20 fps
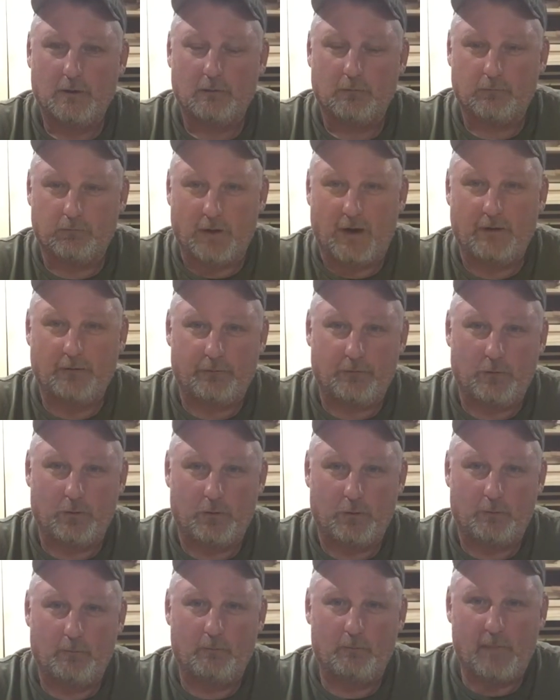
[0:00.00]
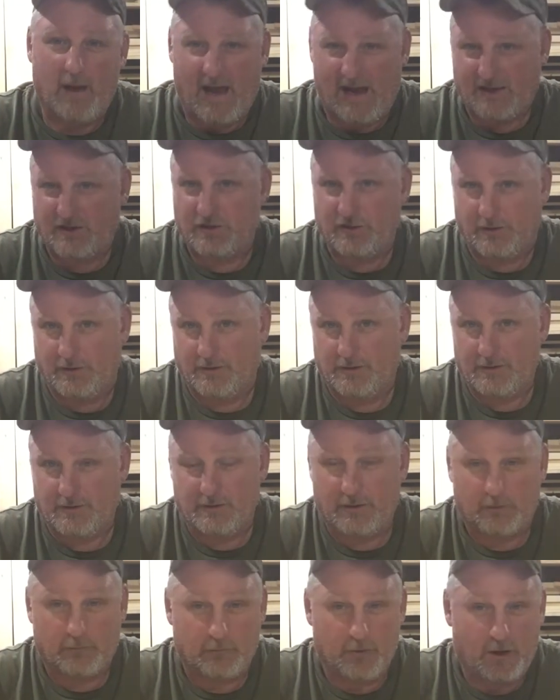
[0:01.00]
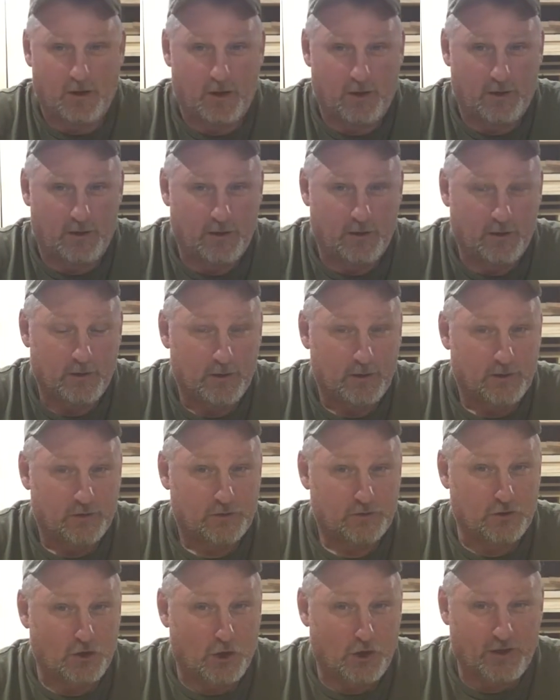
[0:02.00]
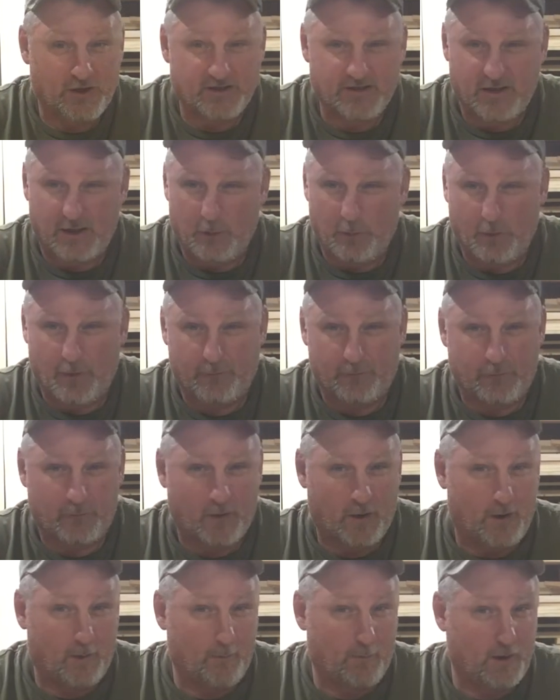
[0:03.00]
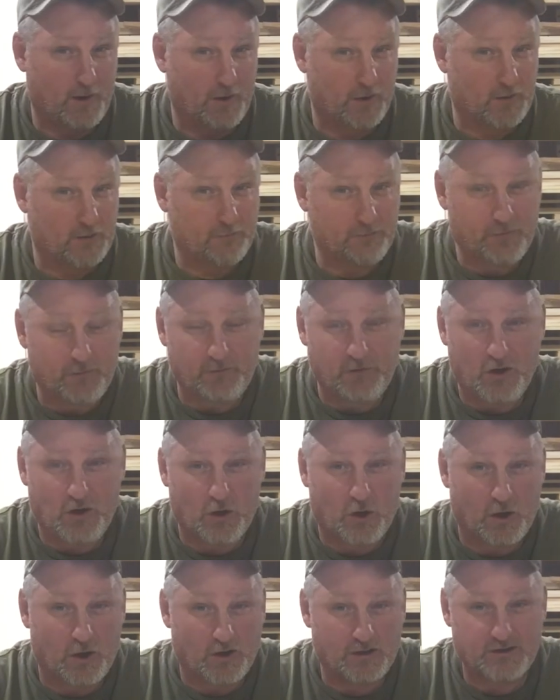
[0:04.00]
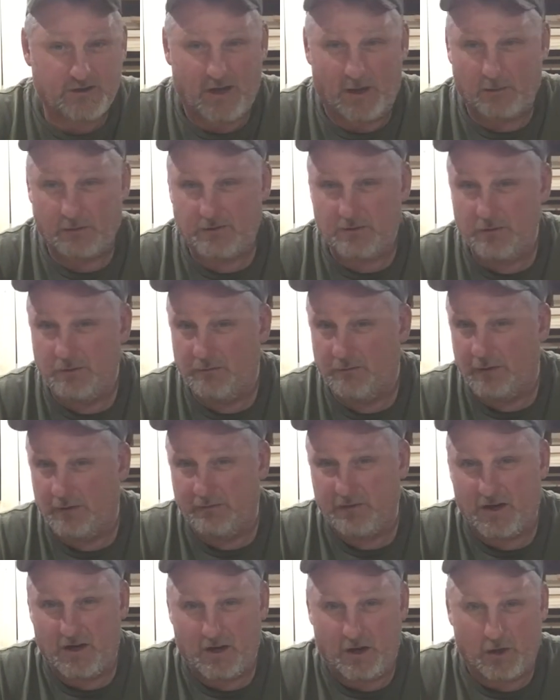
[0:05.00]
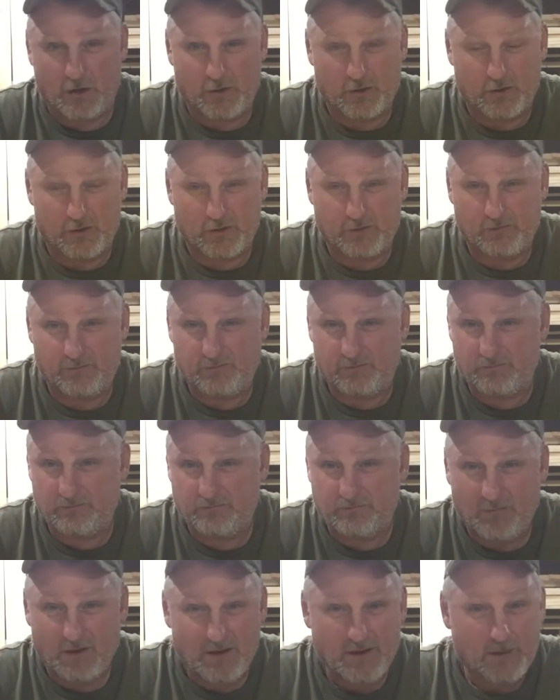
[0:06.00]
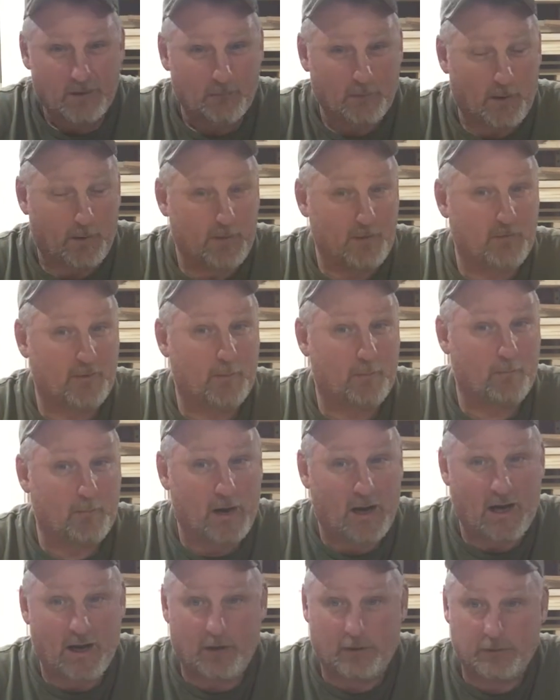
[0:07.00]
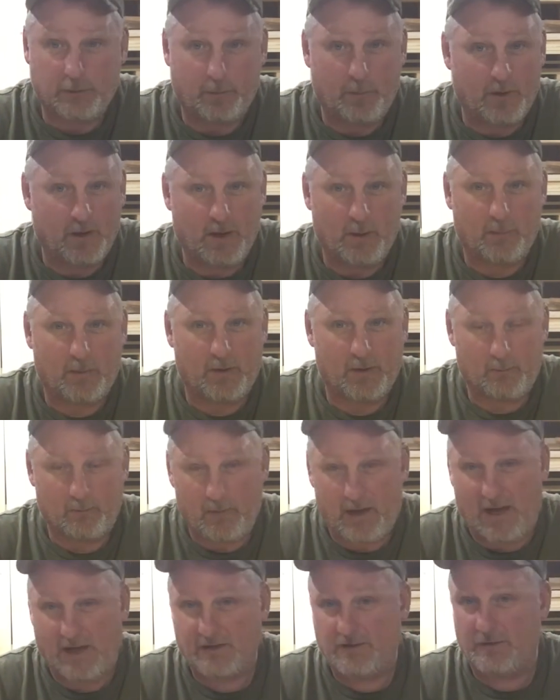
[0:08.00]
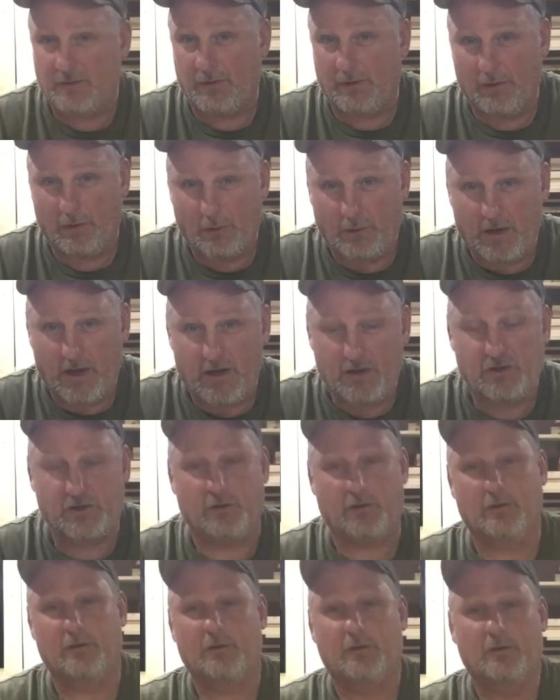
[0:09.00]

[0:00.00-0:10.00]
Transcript: rifle matches that run targets anywhere from 150 yards out to 1,500, maybe even a mile, depending upon the match and the location.